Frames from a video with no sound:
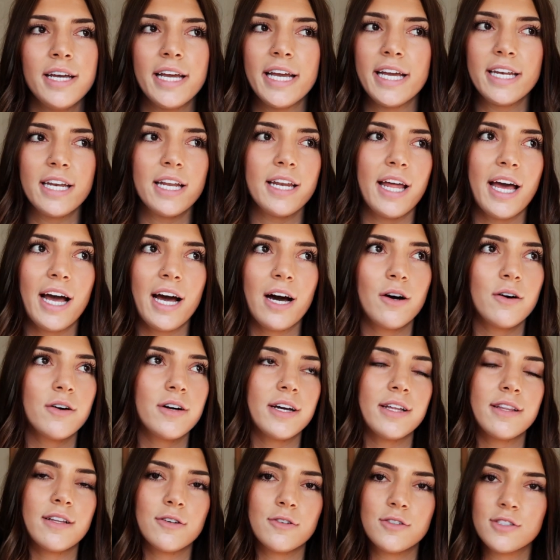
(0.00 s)
in and out,
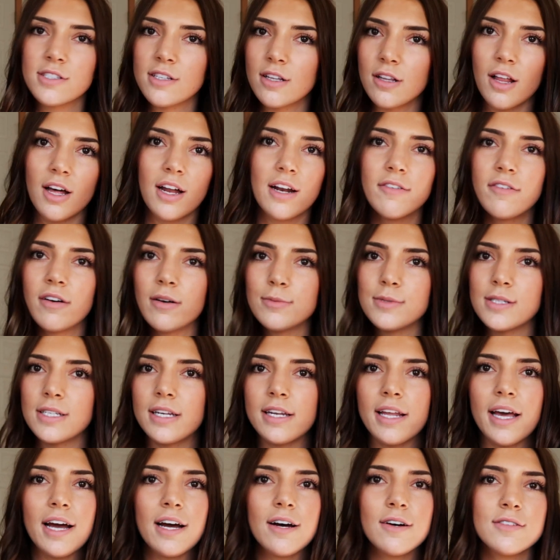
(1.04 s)
and there was a lot of ups and
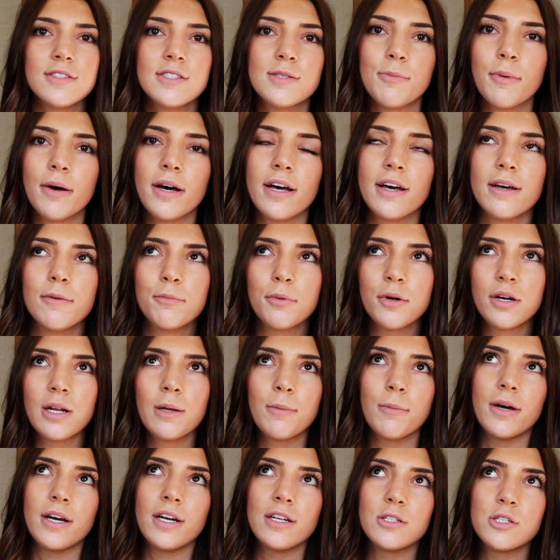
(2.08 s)
downs, but pretty
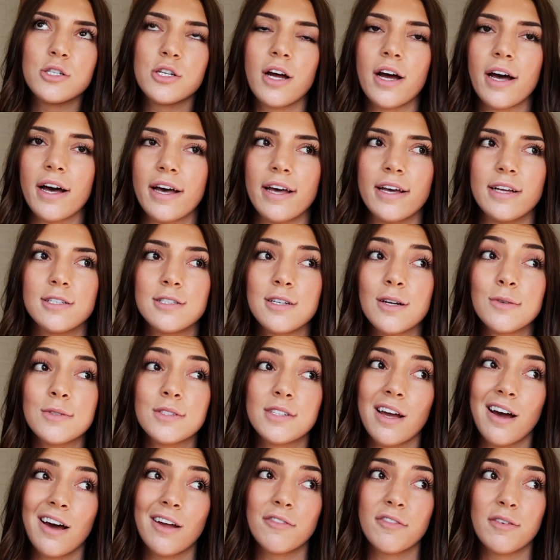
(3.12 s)
much I chose
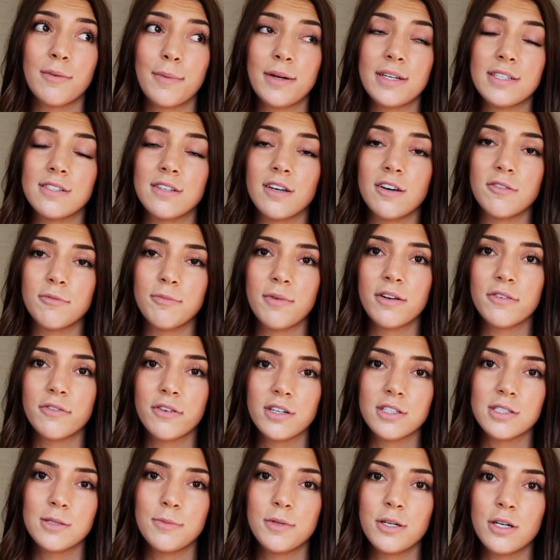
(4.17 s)
God for myself my
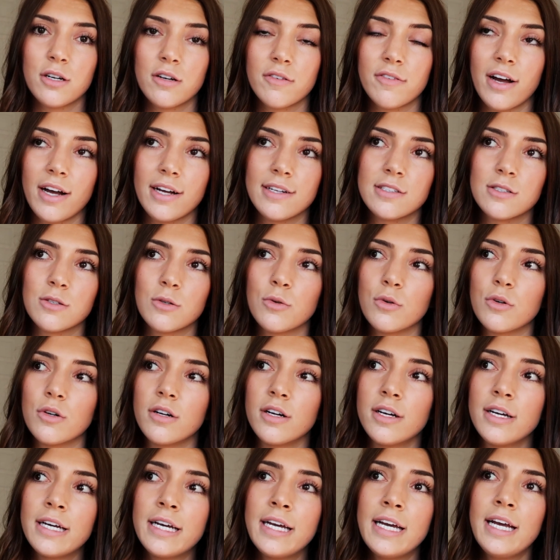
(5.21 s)
freshman year of high school,